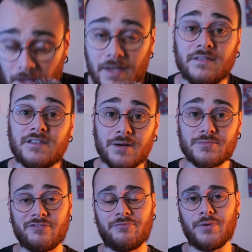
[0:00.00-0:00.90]
In
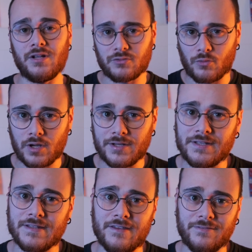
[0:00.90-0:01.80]
terms of build
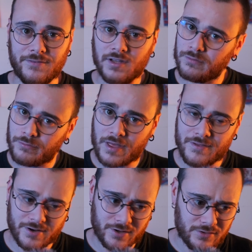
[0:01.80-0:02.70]
quality, they feel
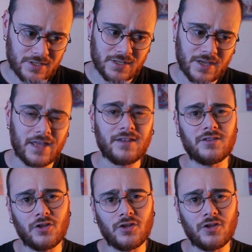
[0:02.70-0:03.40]
rather good in the hand,